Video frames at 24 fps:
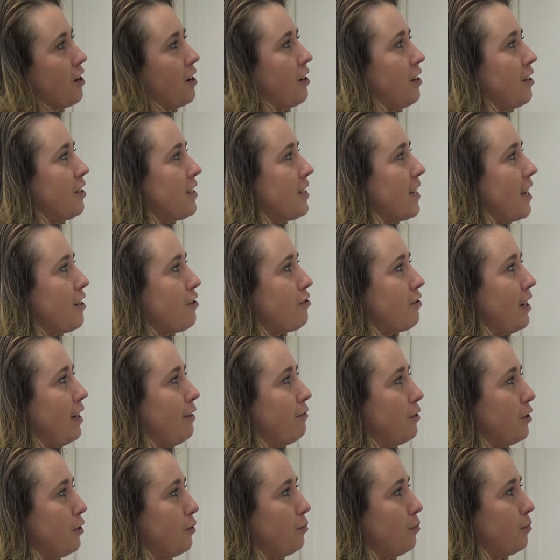on our Sentry
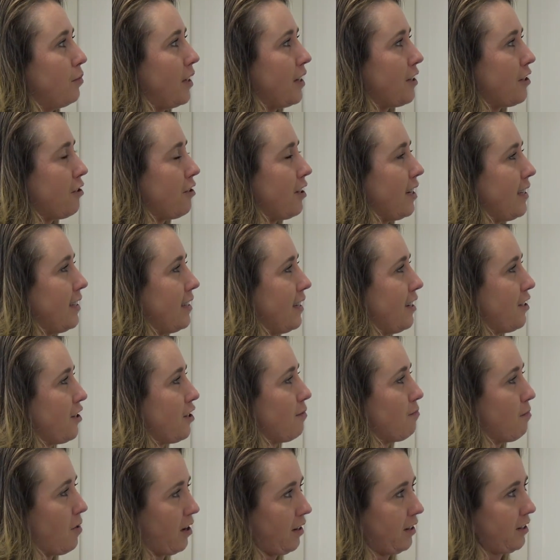room pressurization
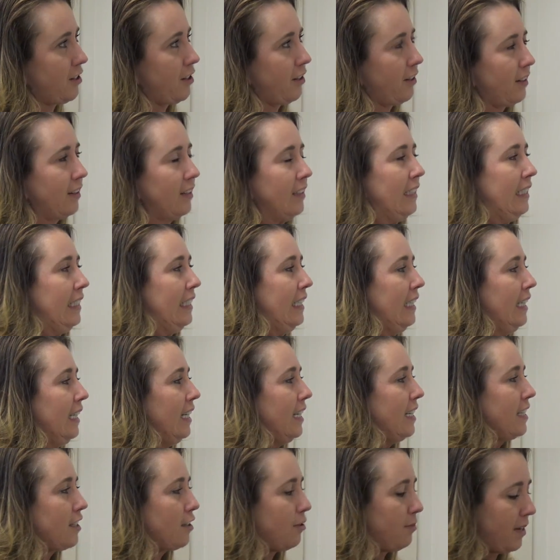monitor.
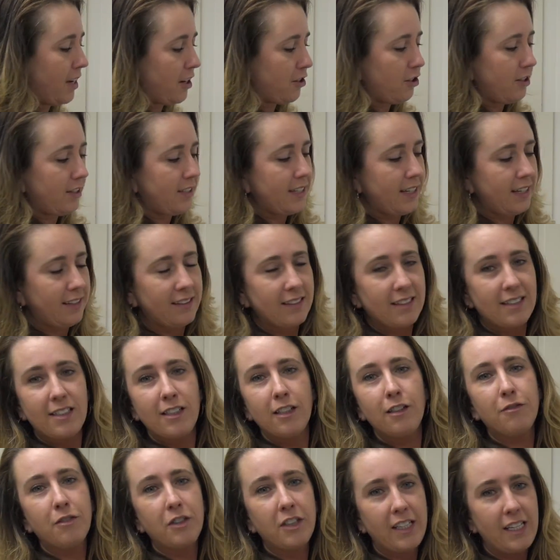So we actually take the
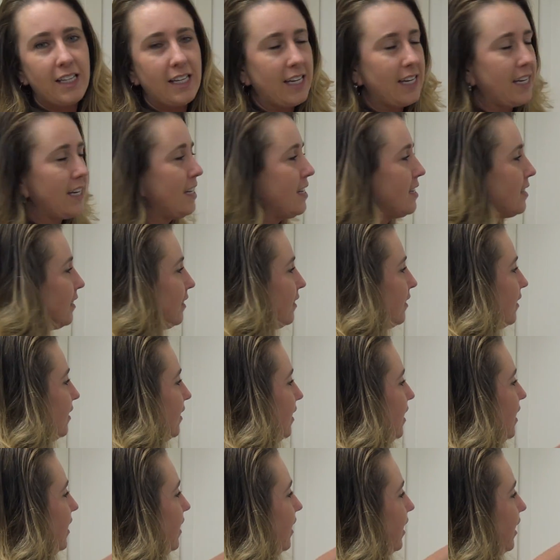silver key
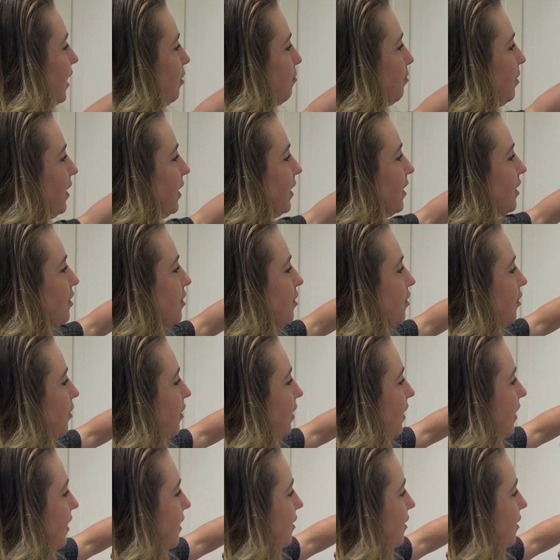and we insert it